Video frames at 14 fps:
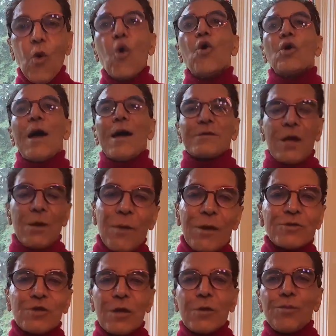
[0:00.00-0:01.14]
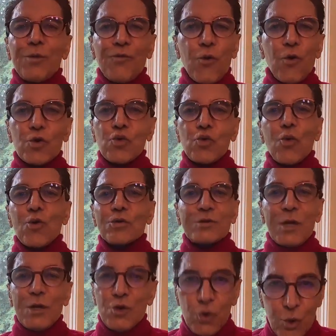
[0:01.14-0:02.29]
or as I mentioned before,
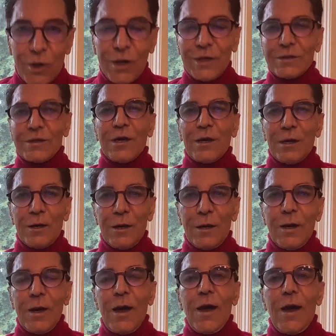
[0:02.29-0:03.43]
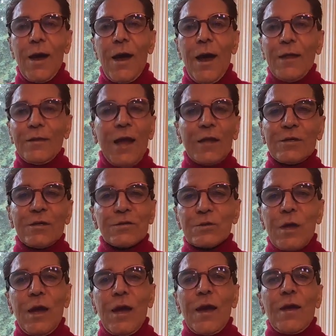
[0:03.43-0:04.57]
towards the ureter. And that
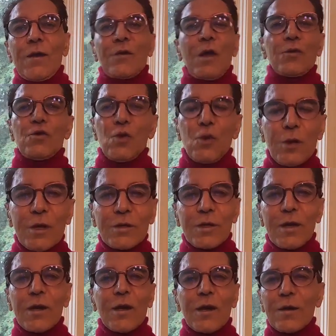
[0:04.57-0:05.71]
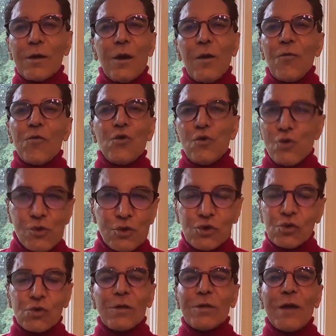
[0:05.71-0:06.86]
is the ureter,
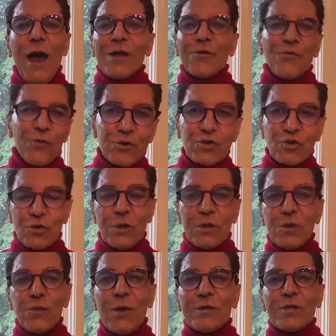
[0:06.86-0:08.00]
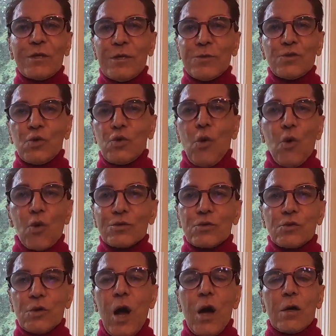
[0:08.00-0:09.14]
usually, unfortunately, when it keeps going
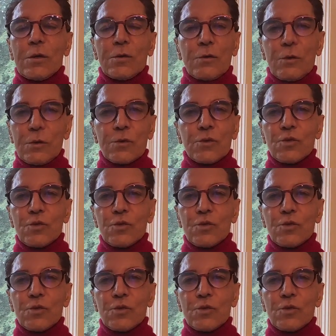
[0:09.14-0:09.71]
down,